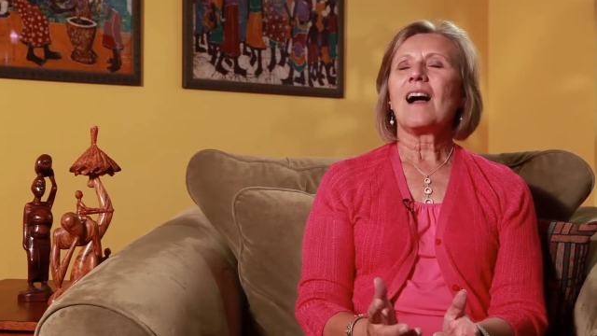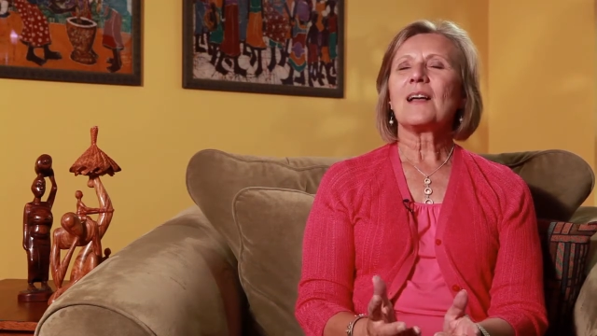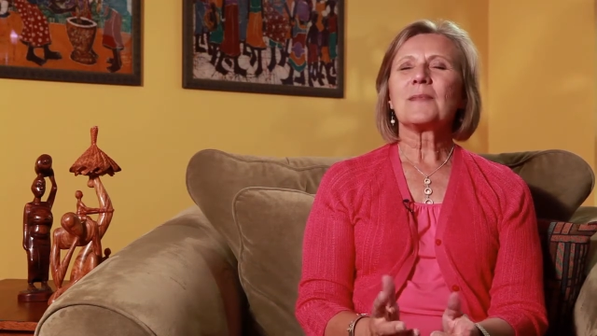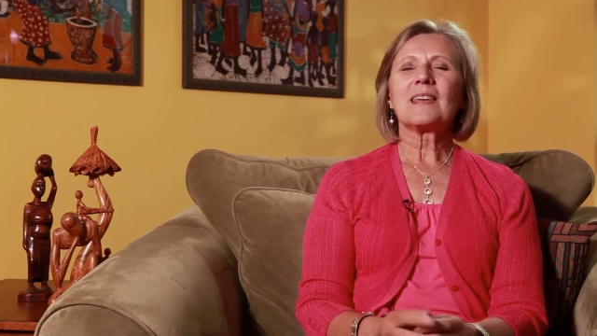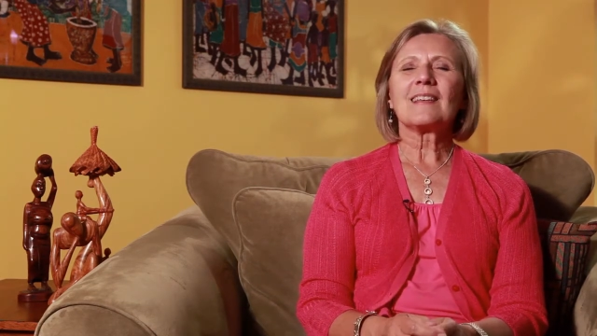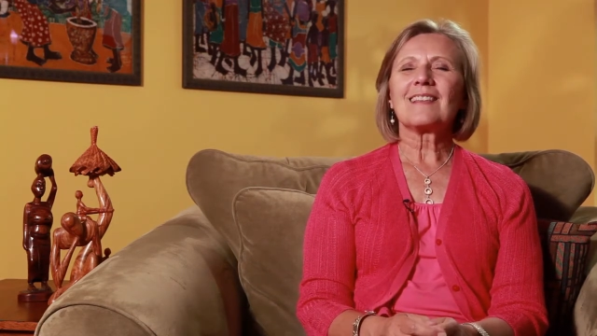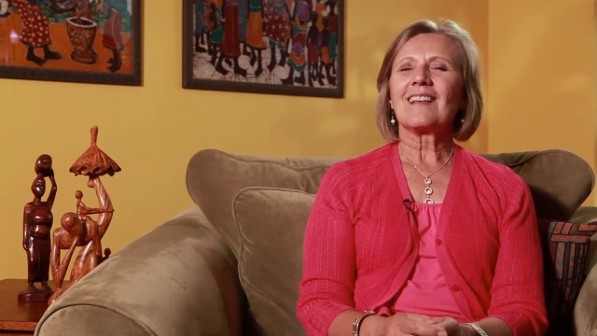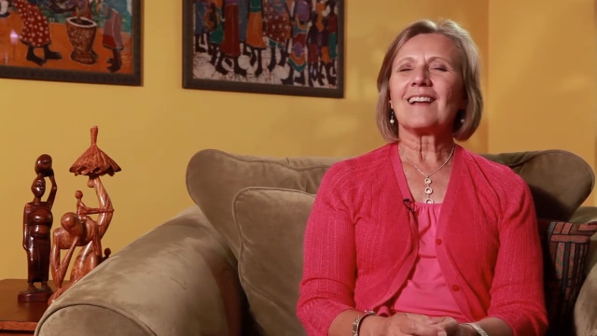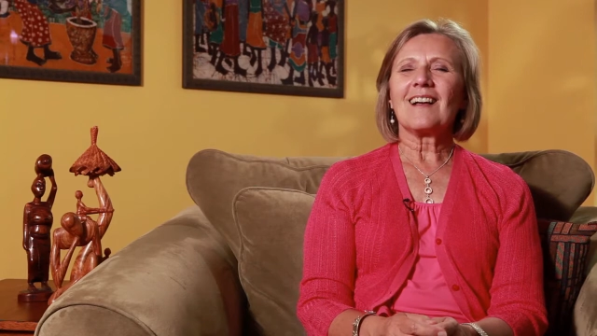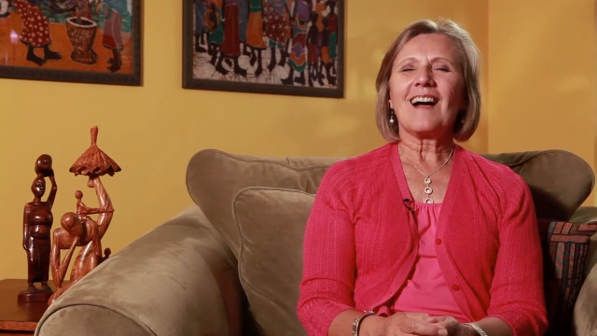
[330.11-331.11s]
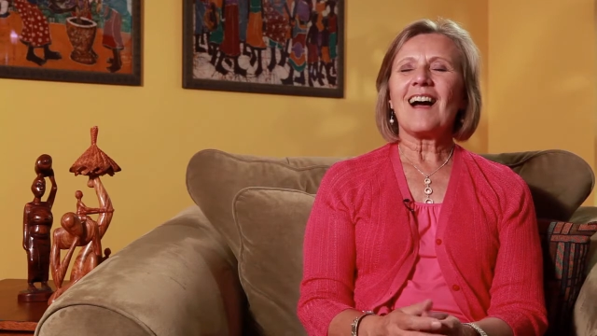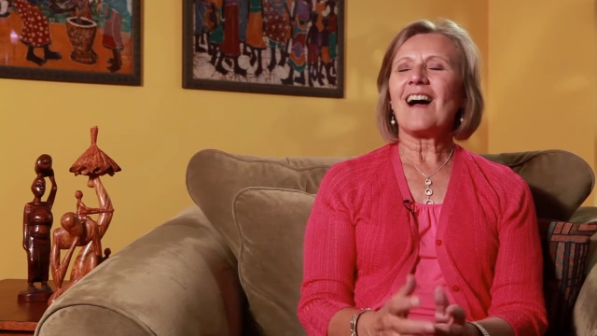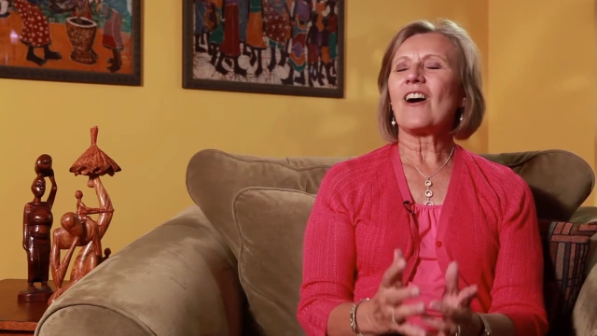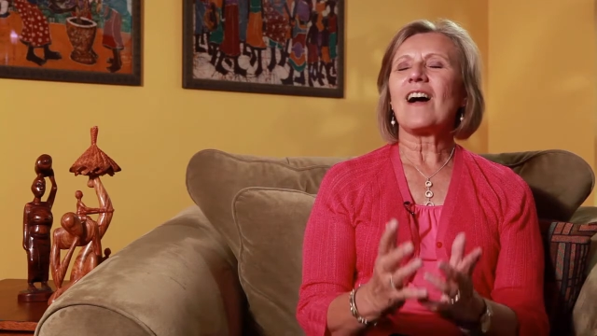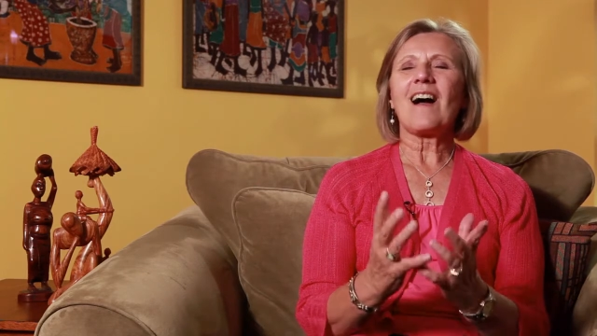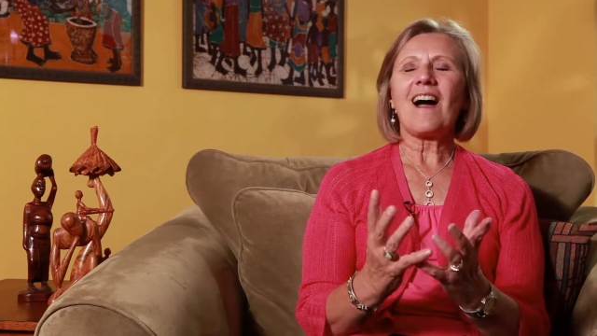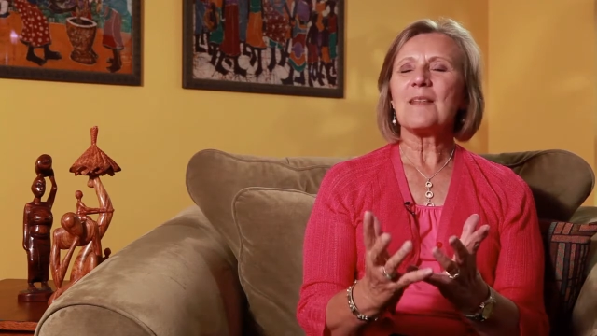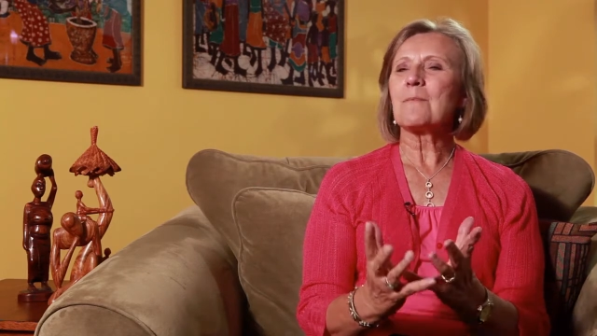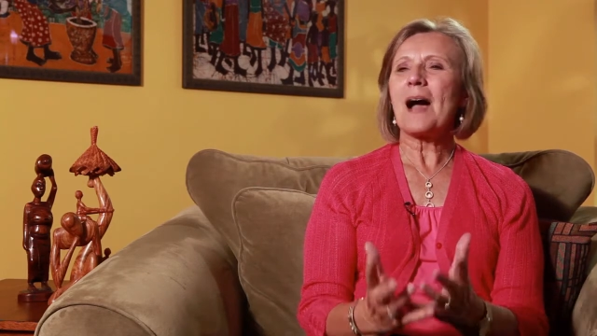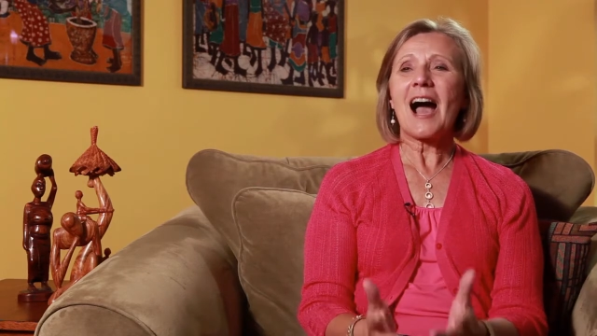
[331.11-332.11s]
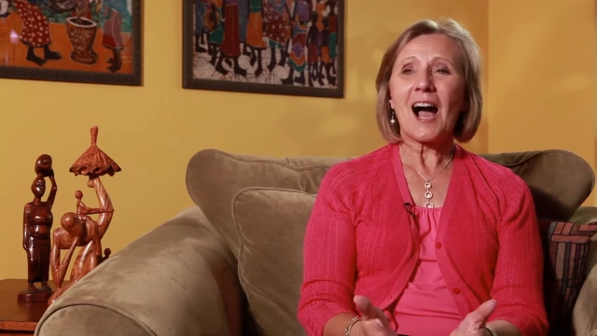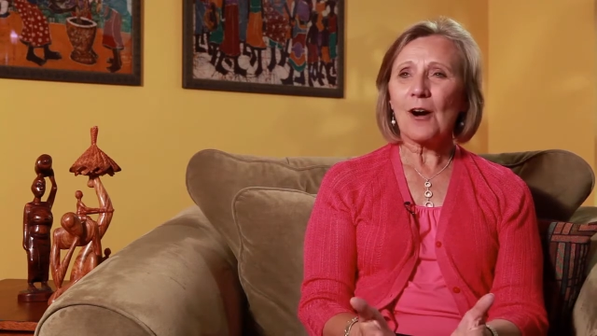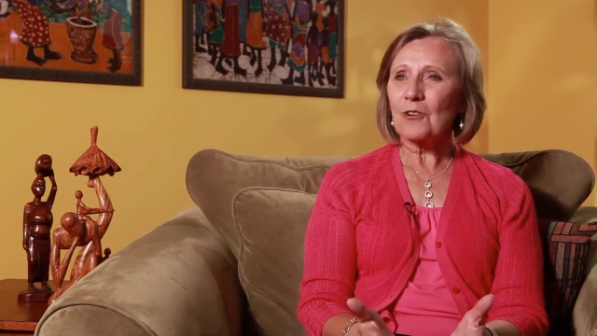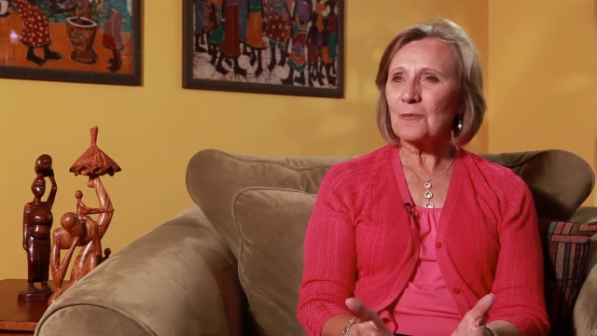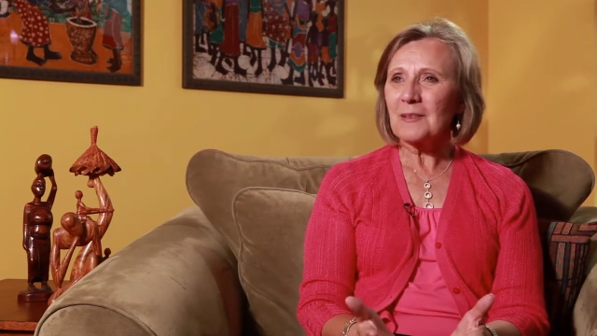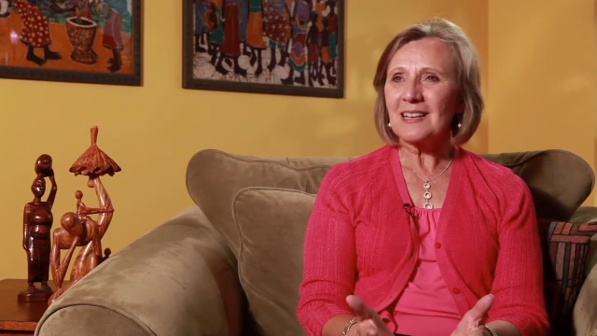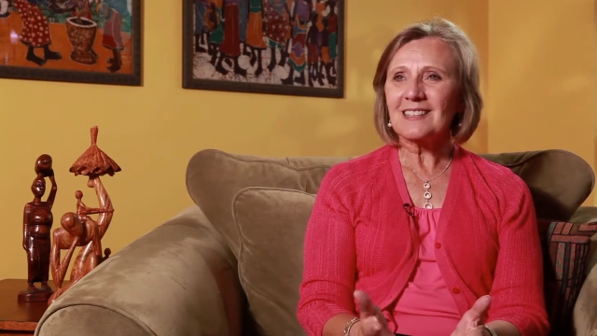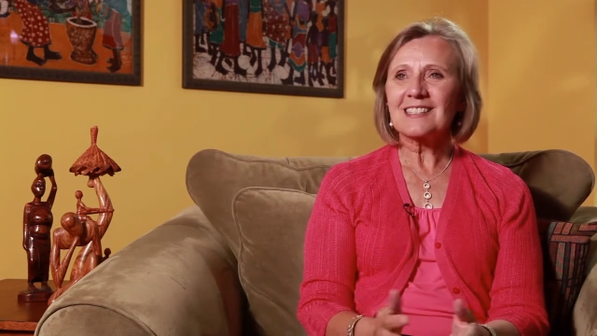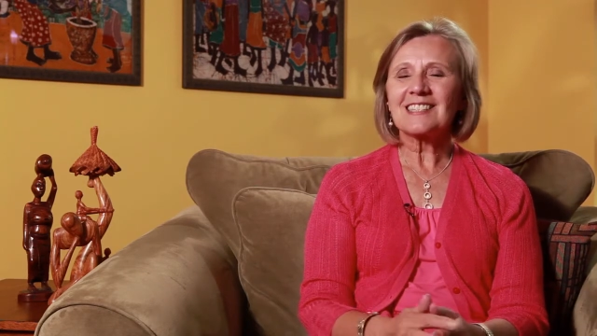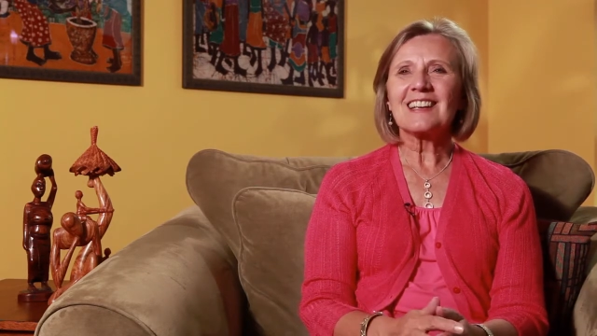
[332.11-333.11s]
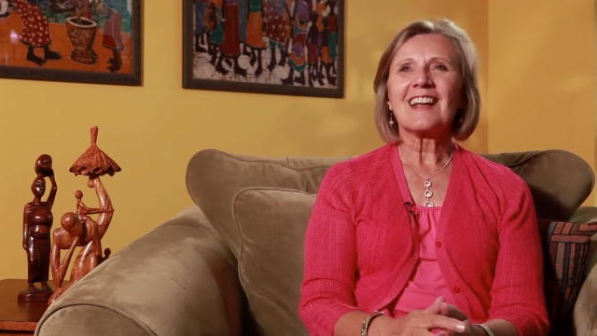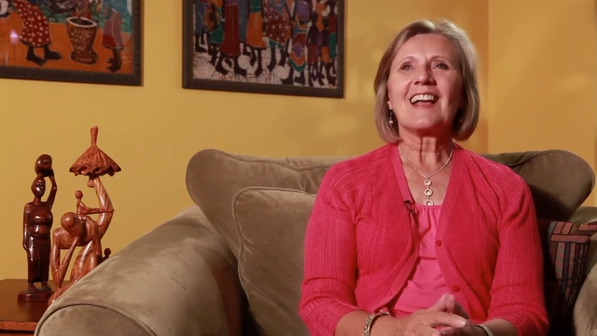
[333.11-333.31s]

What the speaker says: I mean, empowerment,